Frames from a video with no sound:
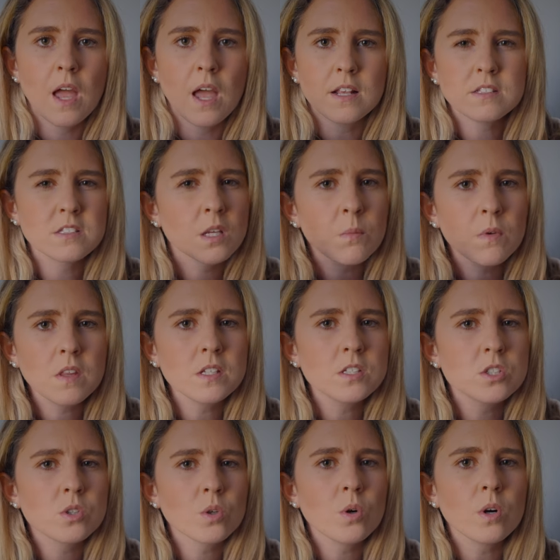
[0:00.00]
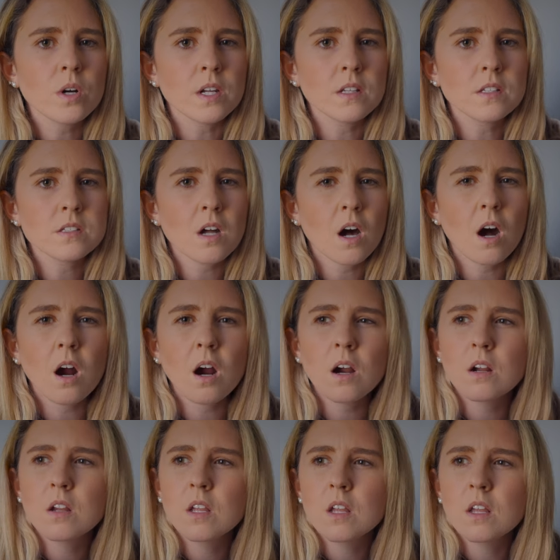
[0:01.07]
And some of these stories
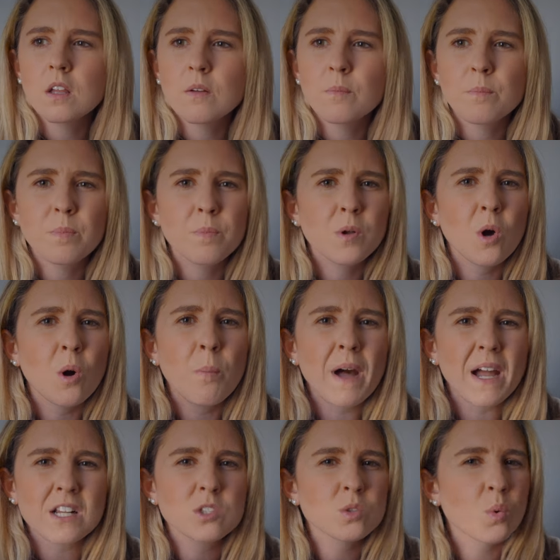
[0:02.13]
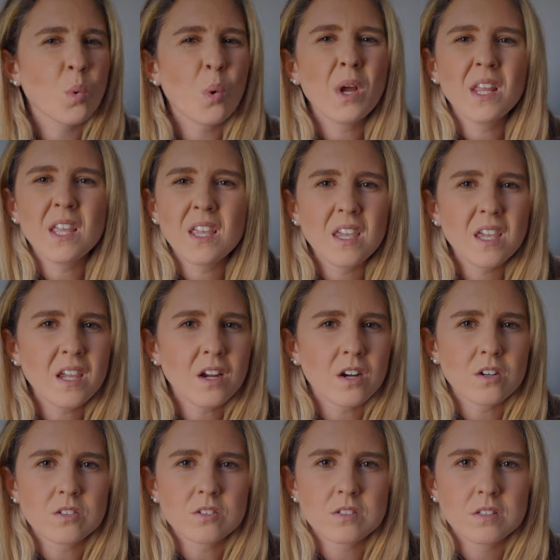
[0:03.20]
are, go back twenty
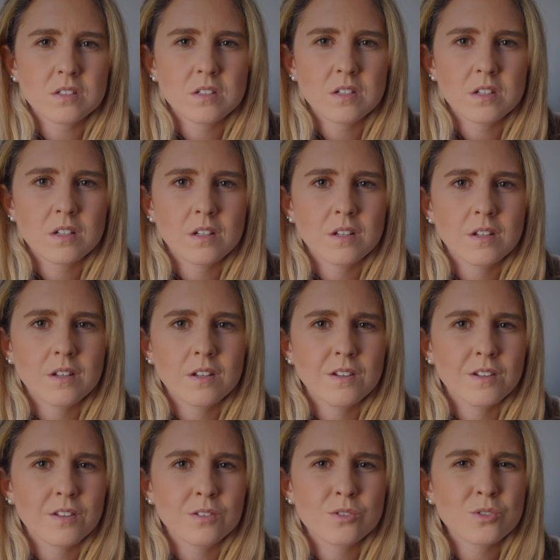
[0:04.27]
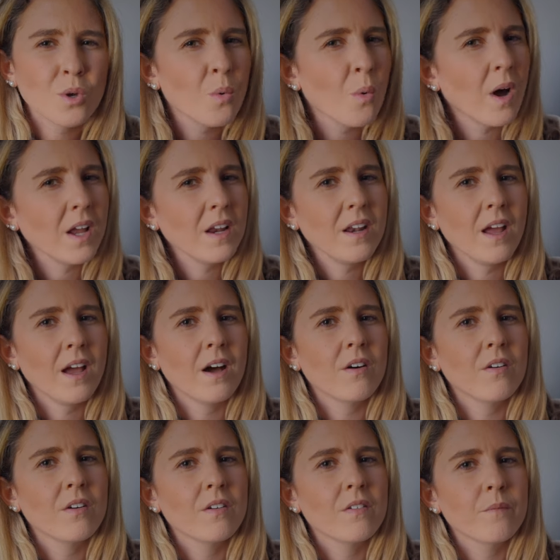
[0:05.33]
years. So why
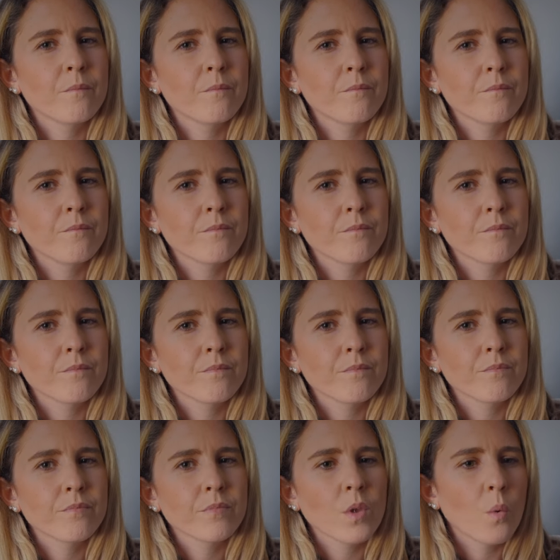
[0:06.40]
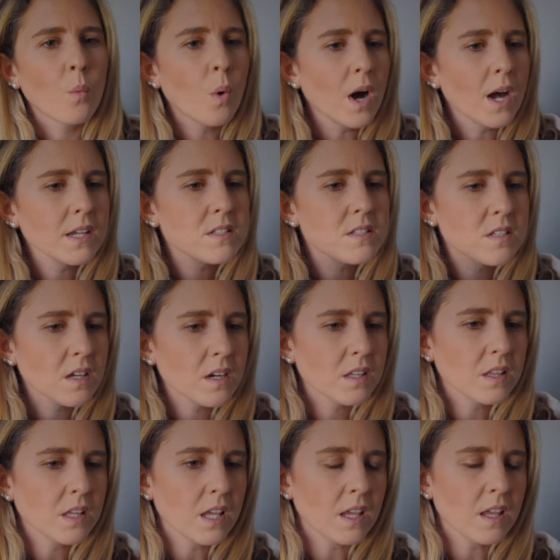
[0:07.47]
now? Why
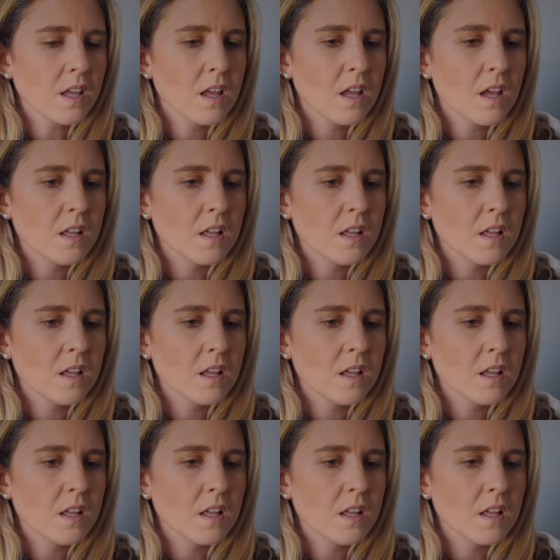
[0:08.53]
suddenly